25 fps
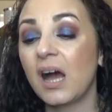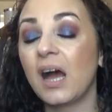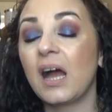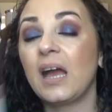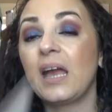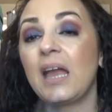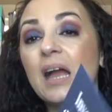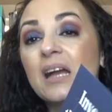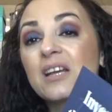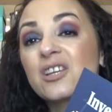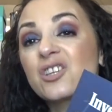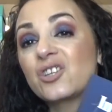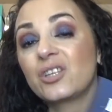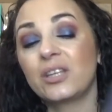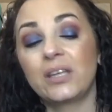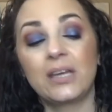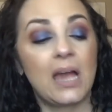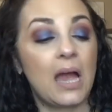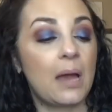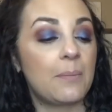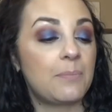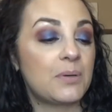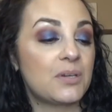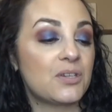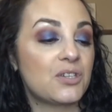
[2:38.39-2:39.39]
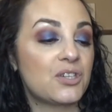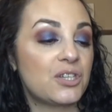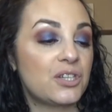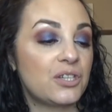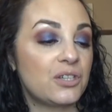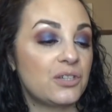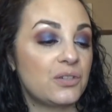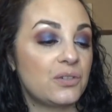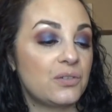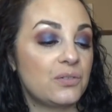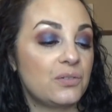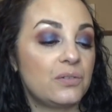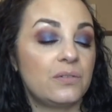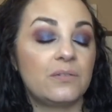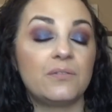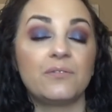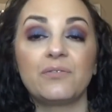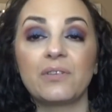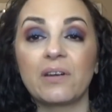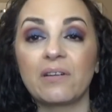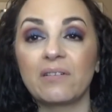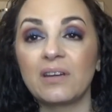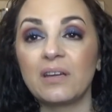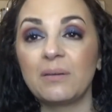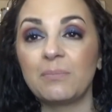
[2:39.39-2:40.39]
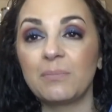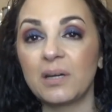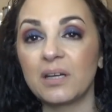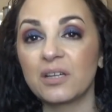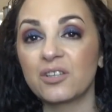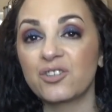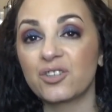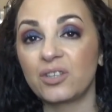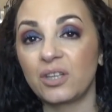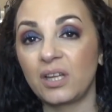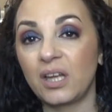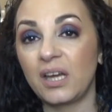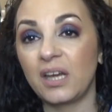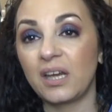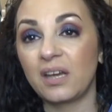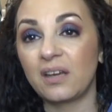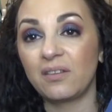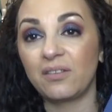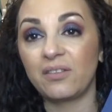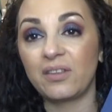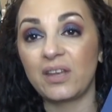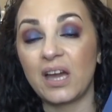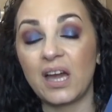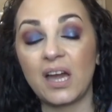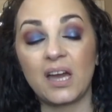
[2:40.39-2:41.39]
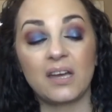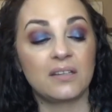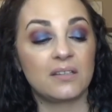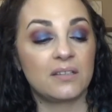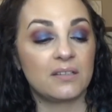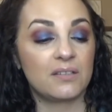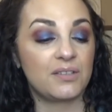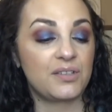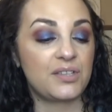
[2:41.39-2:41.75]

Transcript: I actually happen to very much like that